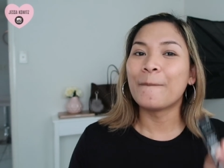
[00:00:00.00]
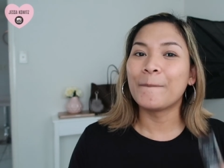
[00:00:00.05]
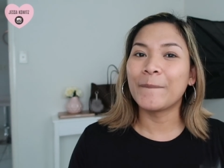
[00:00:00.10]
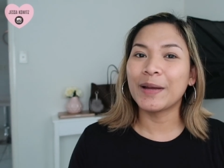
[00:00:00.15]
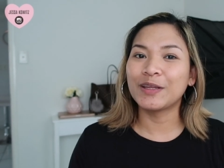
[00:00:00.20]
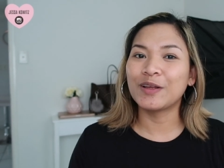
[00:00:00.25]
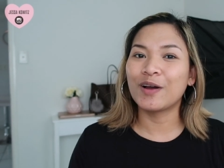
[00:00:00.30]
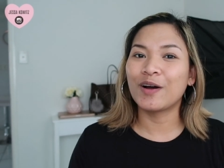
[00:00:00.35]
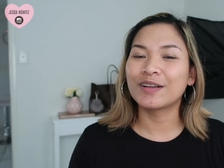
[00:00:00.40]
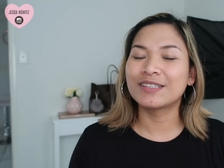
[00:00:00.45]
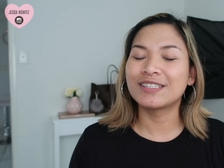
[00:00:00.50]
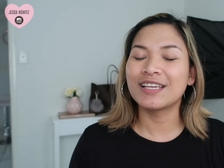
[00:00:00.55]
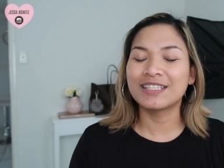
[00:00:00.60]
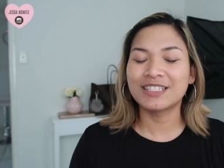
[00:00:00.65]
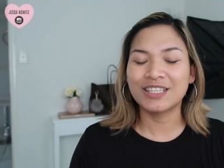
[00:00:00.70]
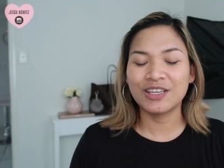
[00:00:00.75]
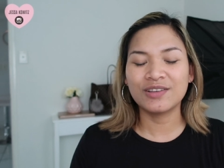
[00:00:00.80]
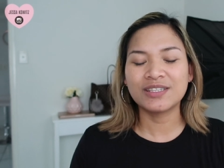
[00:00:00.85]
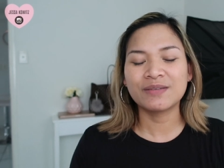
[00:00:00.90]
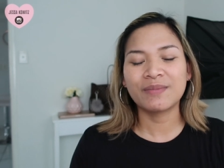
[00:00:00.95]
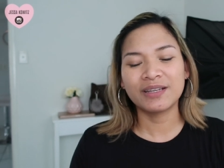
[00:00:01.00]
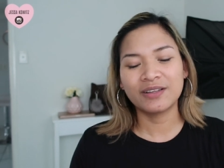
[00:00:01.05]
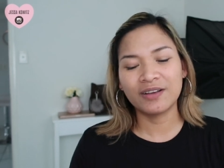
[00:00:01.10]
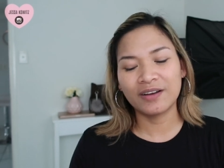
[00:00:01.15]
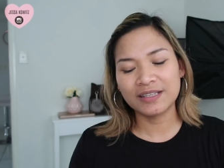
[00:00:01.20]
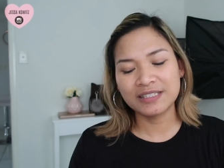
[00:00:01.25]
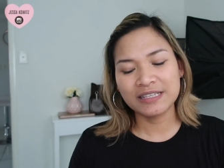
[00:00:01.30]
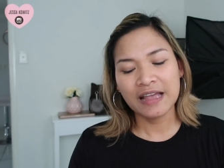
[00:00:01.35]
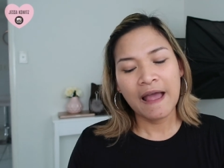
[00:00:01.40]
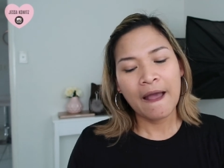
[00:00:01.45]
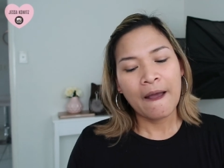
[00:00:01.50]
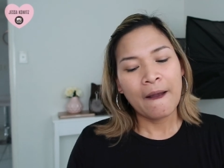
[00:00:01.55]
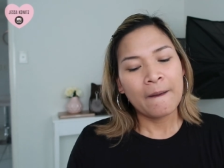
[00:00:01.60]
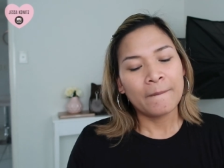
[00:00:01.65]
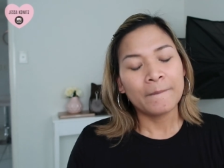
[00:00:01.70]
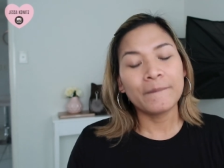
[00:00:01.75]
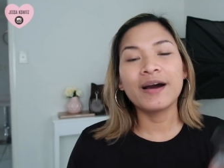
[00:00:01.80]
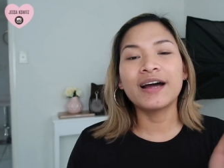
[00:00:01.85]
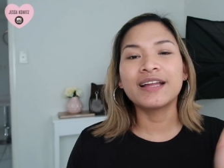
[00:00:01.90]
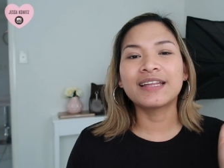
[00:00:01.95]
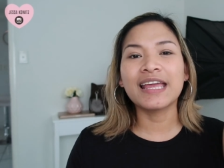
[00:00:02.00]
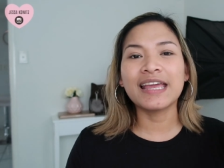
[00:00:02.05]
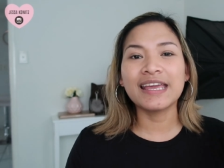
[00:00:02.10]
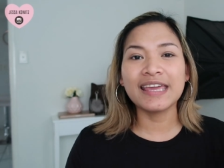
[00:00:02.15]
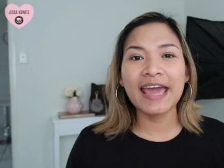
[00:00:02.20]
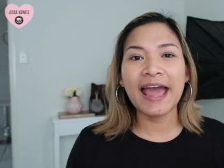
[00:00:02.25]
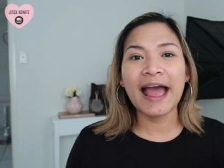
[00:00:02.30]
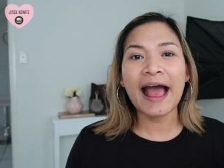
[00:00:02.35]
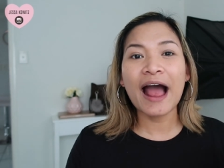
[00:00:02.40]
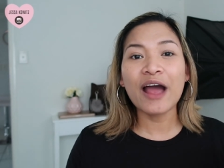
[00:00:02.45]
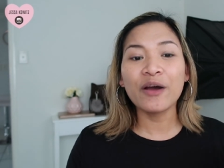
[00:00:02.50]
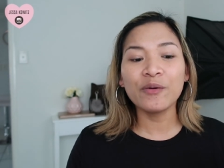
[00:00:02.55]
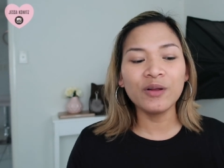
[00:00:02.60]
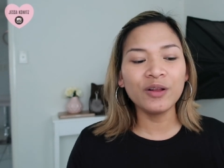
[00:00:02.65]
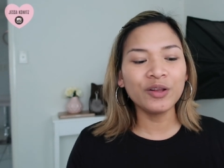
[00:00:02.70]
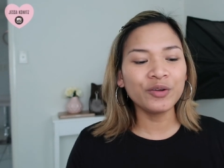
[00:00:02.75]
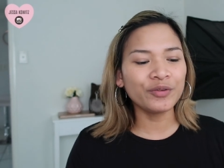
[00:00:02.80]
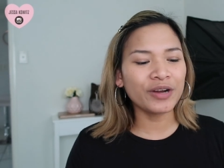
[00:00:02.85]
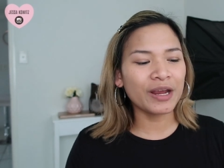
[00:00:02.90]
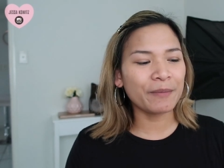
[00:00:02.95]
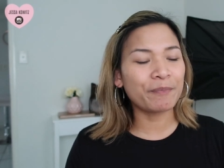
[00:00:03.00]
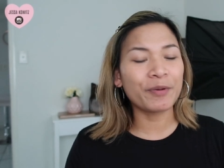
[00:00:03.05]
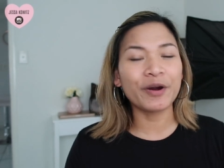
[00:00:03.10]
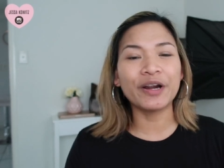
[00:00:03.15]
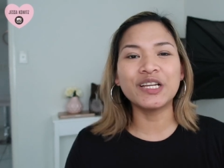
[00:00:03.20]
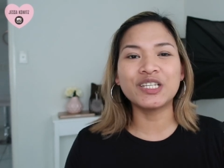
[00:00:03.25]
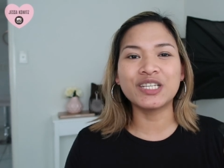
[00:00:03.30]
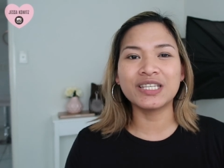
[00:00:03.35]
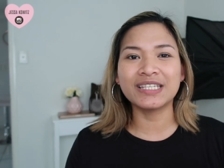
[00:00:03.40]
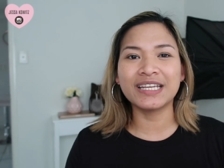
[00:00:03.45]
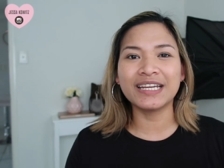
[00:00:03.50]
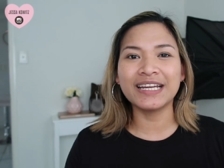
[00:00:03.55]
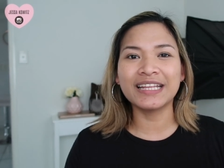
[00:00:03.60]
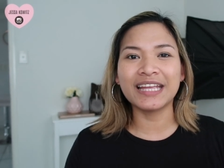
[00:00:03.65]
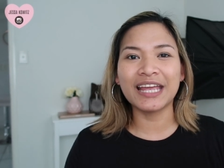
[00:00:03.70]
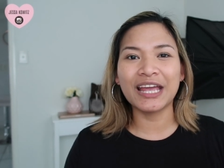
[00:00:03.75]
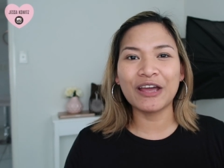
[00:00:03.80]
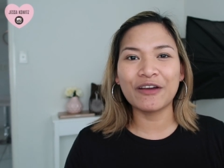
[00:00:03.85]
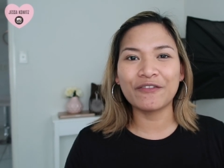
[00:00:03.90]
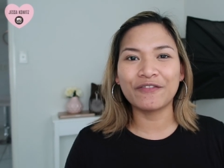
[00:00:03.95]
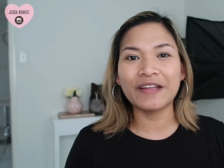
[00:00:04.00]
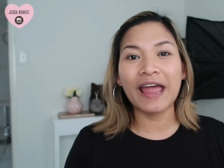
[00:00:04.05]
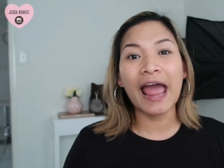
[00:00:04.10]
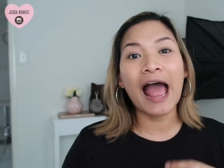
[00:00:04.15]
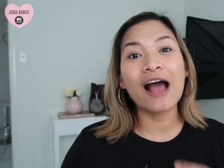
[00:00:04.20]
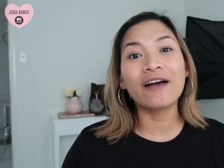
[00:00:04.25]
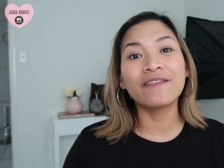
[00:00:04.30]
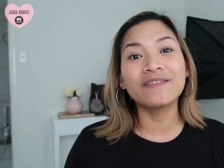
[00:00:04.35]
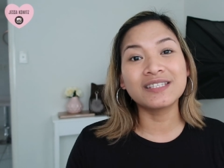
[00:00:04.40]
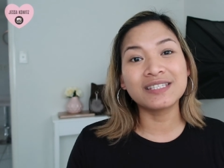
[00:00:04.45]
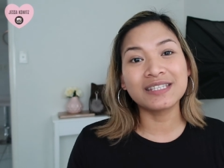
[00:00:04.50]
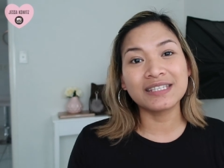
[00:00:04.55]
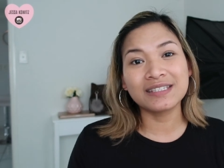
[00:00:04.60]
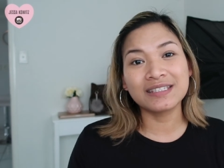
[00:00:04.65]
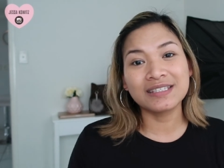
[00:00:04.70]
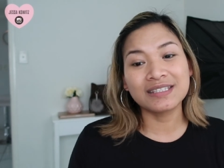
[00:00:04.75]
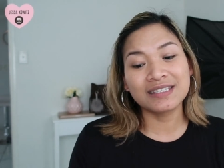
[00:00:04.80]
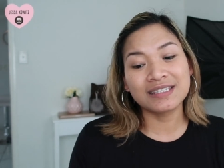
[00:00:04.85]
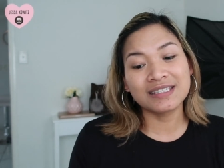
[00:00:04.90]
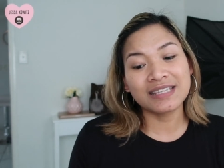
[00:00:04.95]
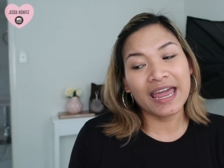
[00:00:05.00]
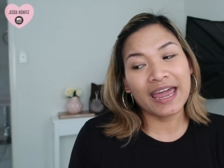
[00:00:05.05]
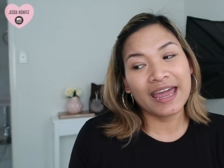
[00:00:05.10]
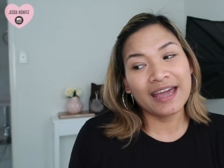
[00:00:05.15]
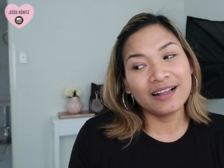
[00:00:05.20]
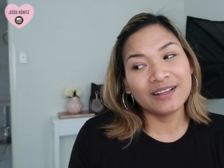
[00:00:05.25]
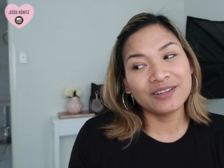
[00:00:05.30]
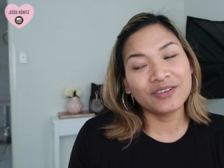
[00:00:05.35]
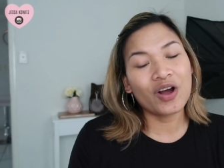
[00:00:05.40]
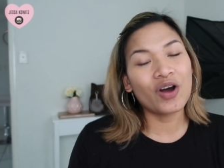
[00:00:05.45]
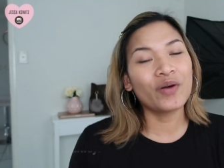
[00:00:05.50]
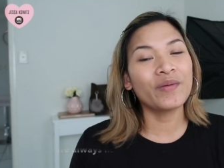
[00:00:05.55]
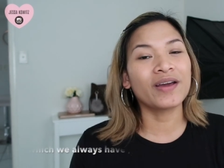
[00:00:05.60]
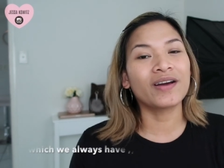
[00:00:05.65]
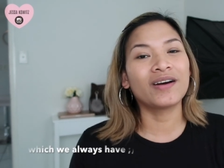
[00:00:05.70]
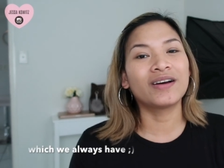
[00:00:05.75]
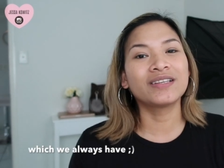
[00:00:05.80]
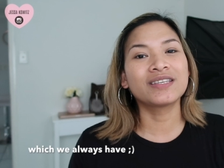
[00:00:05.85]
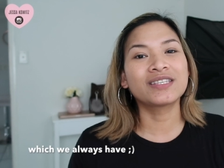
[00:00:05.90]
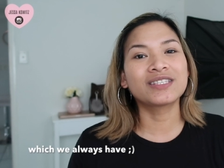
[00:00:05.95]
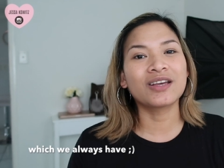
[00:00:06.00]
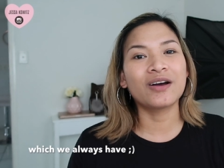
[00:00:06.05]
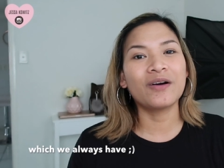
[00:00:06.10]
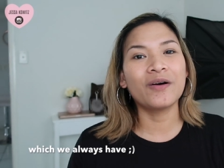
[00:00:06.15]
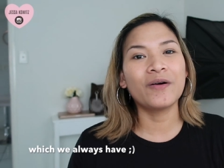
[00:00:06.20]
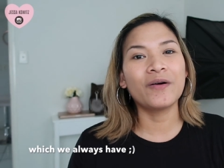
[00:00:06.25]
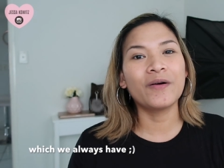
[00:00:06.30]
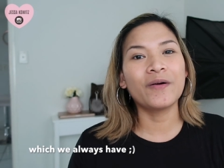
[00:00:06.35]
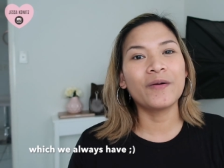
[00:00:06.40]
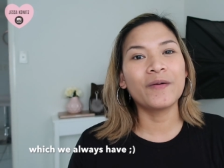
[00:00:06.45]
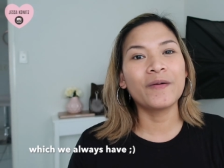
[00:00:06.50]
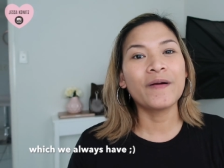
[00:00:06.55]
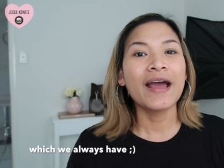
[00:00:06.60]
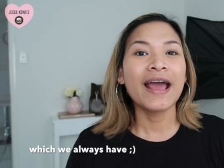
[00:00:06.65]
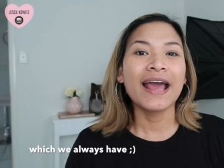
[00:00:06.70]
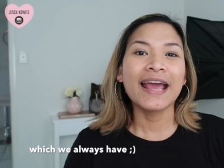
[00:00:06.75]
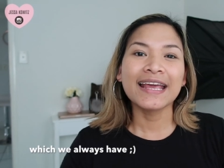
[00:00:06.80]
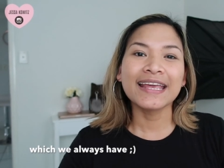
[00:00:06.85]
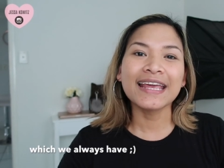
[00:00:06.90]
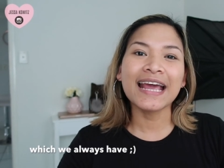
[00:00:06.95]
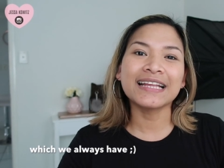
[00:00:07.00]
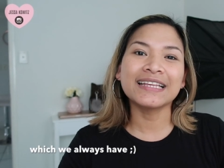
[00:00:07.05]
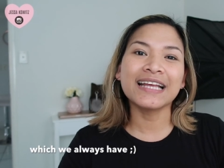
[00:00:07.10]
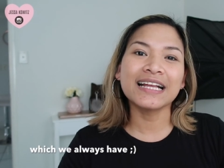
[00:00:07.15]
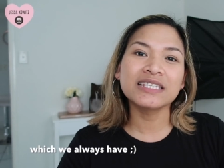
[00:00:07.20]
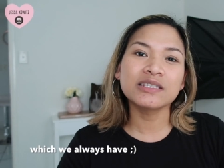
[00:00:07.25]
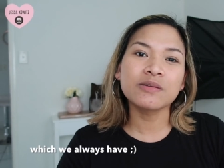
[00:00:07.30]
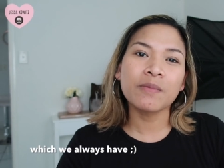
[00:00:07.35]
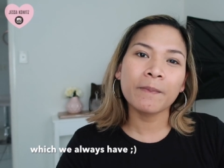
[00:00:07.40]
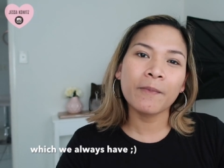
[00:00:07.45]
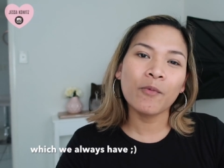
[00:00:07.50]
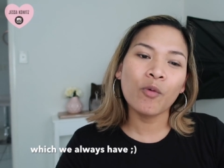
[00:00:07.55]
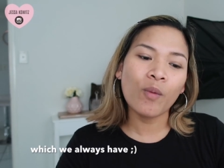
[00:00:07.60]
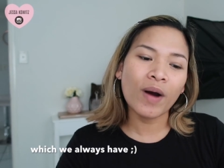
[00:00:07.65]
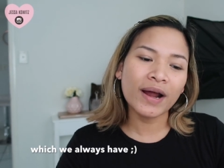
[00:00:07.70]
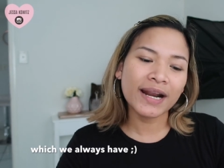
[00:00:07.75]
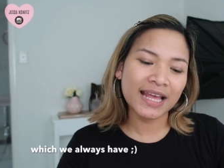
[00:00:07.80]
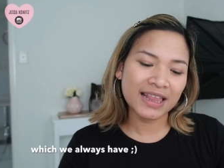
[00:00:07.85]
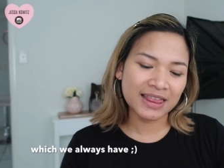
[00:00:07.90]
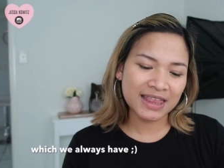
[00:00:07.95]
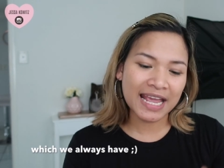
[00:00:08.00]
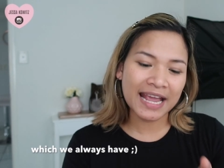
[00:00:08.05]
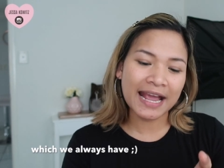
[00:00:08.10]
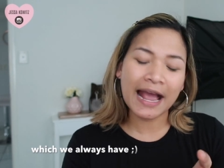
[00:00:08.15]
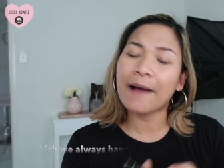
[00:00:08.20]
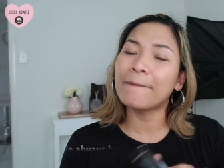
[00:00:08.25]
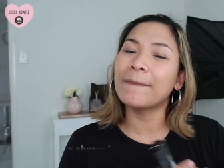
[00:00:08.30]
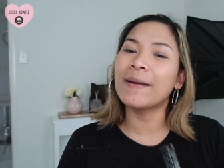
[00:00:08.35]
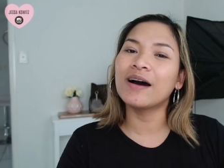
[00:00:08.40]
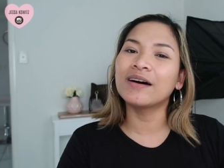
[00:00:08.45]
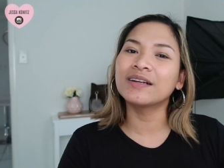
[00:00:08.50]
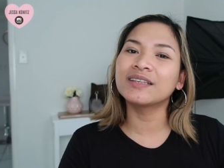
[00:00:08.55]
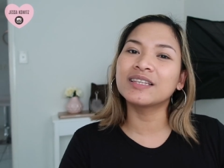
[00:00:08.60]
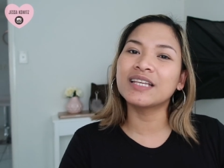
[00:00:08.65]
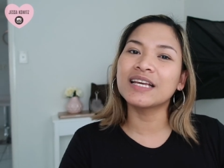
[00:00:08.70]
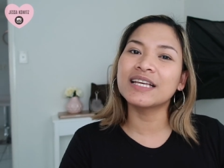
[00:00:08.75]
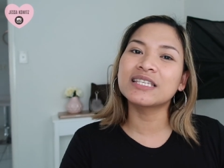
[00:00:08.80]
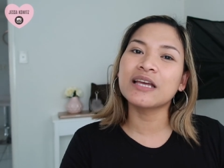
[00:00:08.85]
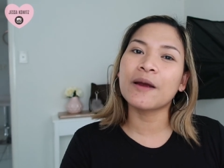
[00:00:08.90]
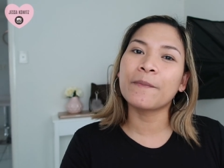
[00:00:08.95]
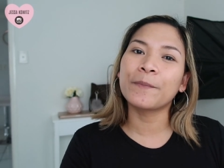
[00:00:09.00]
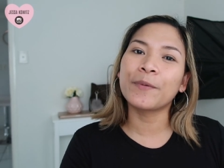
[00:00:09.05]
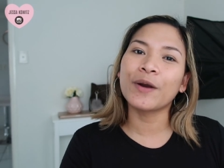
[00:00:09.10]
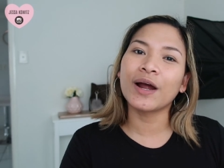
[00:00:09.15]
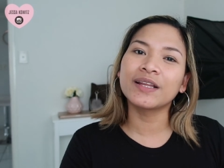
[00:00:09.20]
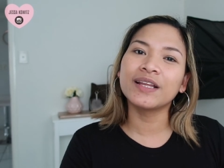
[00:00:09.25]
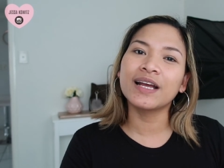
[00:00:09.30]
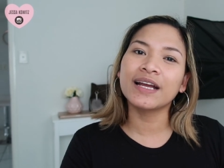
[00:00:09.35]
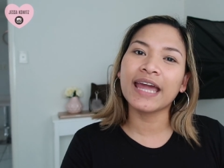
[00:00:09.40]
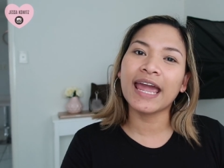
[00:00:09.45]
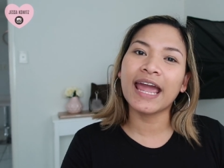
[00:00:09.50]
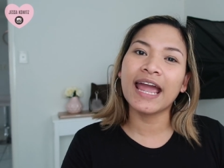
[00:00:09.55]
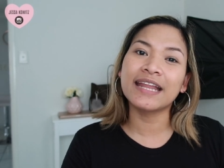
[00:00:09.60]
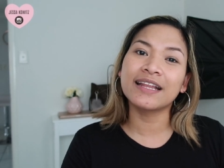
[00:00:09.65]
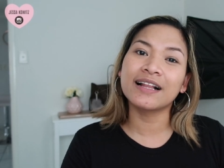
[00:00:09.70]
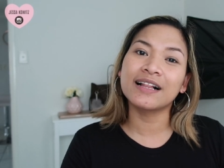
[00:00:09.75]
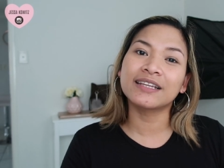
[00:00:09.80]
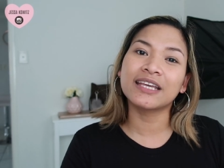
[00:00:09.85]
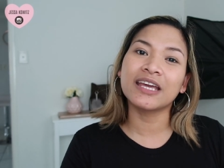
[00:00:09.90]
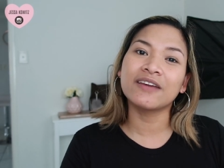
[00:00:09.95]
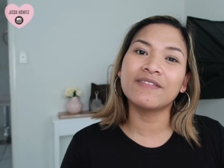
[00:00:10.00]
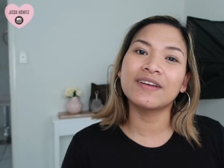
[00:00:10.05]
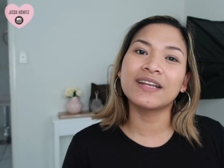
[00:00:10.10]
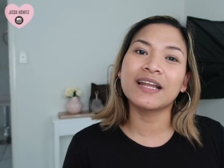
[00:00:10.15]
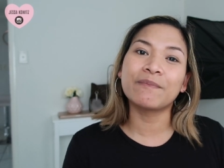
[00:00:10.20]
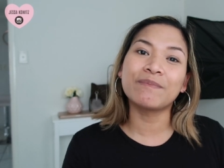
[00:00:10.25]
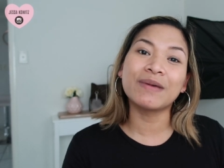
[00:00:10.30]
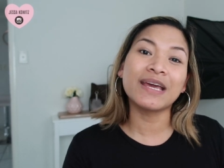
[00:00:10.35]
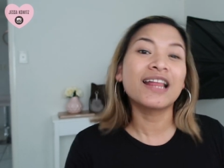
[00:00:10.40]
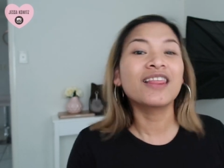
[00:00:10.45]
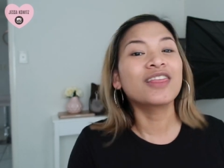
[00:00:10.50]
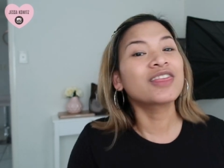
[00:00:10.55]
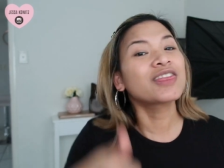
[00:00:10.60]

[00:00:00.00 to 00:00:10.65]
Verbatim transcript: my dogs excuse my dogs but yeah I will repurchase it if they have sale going on so yeah that's what I think about this product and I'll give it a big